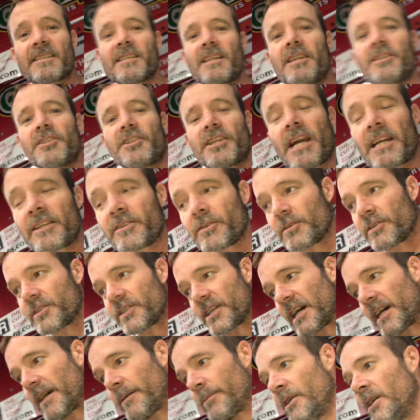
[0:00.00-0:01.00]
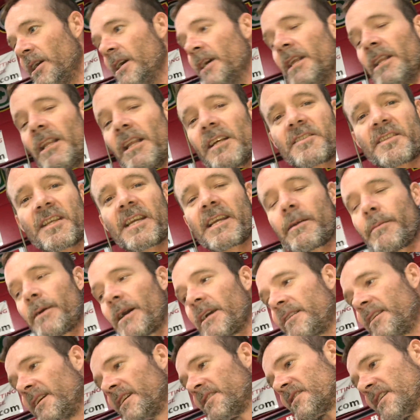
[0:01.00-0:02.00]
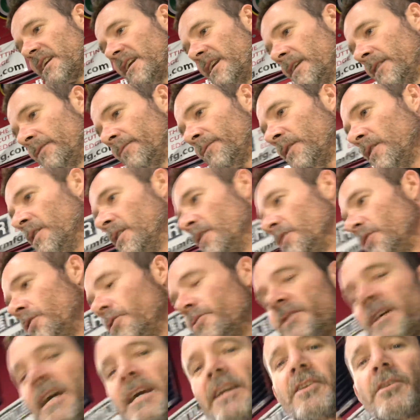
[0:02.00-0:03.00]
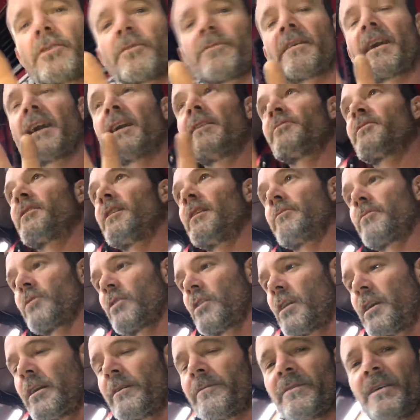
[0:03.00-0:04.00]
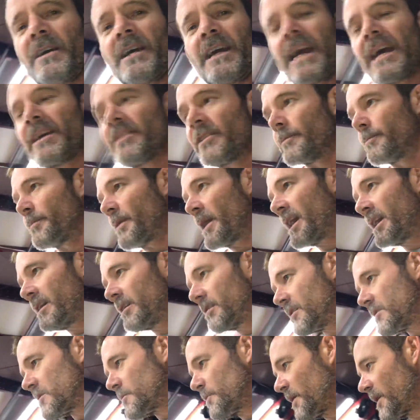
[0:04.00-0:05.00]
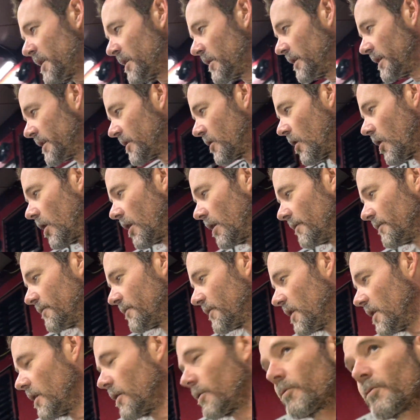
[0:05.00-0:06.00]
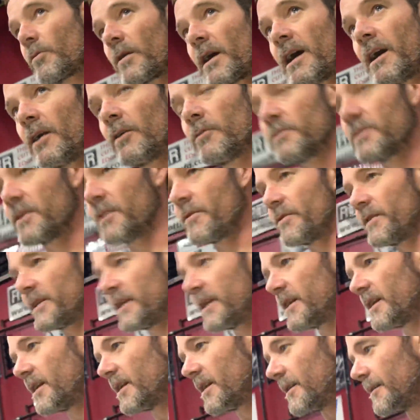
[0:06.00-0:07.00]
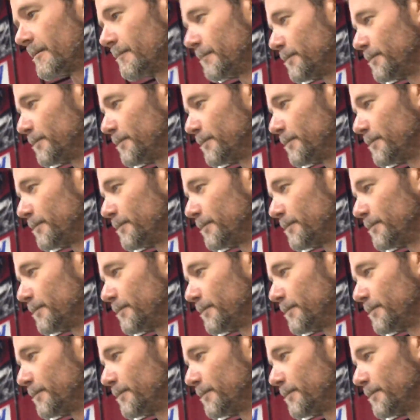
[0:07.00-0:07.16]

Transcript: injector job. Let's think about this. If you take your valve cover off and the paint is peeling off around the